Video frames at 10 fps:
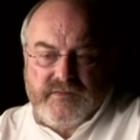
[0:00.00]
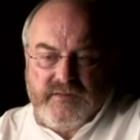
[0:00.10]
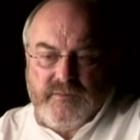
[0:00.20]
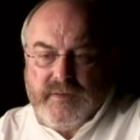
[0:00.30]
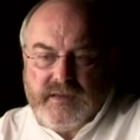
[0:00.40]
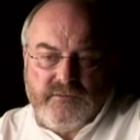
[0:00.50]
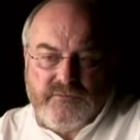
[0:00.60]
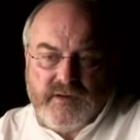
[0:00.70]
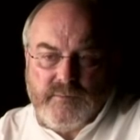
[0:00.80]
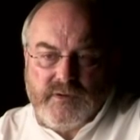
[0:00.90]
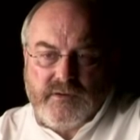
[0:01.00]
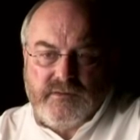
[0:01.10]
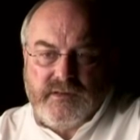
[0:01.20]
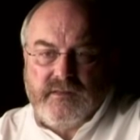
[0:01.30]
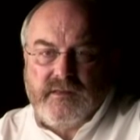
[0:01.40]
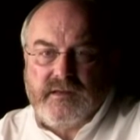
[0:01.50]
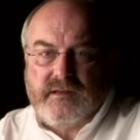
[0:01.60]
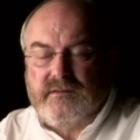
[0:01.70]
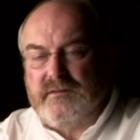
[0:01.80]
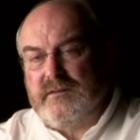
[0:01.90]
A sense-making framework, on the
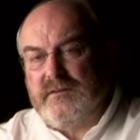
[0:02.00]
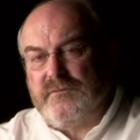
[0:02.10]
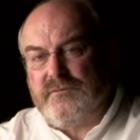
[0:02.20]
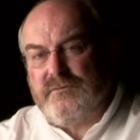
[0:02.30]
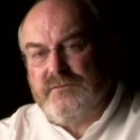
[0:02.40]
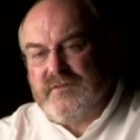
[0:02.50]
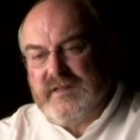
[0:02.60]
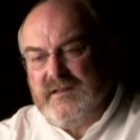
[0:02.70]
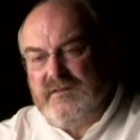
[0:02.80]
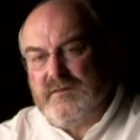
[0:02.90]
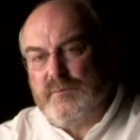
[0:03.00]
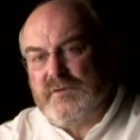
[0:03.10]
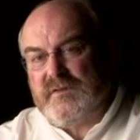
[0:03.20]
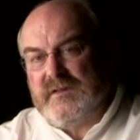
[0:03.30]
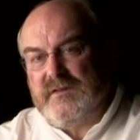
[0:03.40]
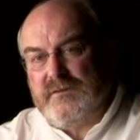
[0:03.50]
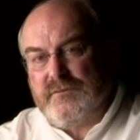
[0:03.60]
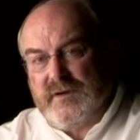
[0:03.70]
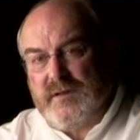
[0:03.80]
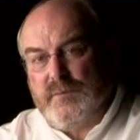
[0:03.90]
other hand, the data
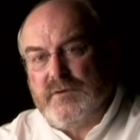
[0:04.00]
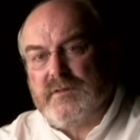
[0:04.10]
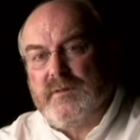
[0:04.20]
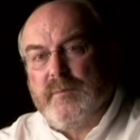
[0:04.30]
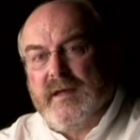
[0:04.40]
precedes the framework.